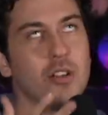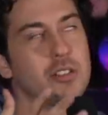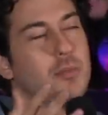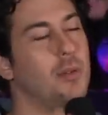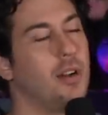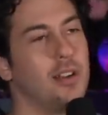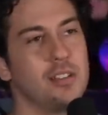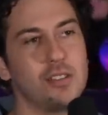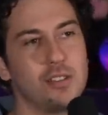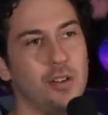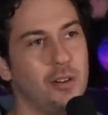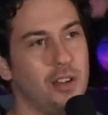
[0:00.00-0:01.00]
Sabara. He's
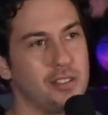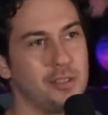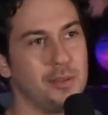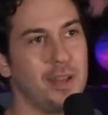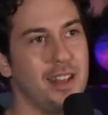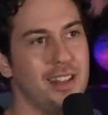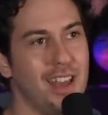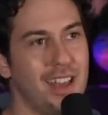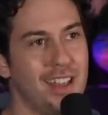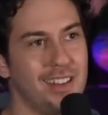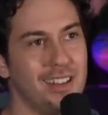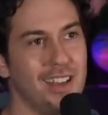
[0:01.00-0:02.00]
so awesome, and
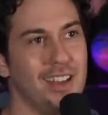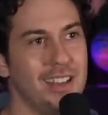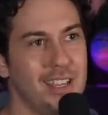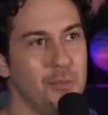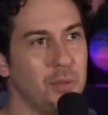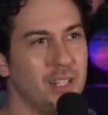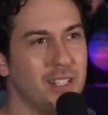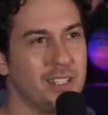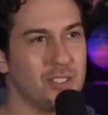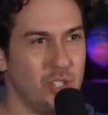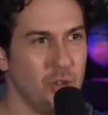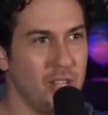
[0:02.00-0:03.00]
and he
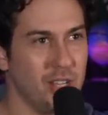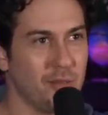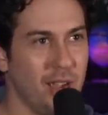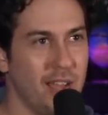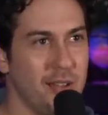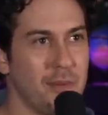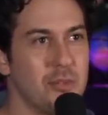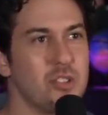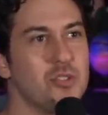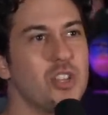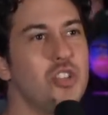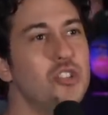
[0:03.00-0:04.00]
played Junie. Yeah, right? Junie
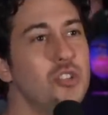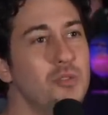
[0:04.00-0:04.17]
Cortez.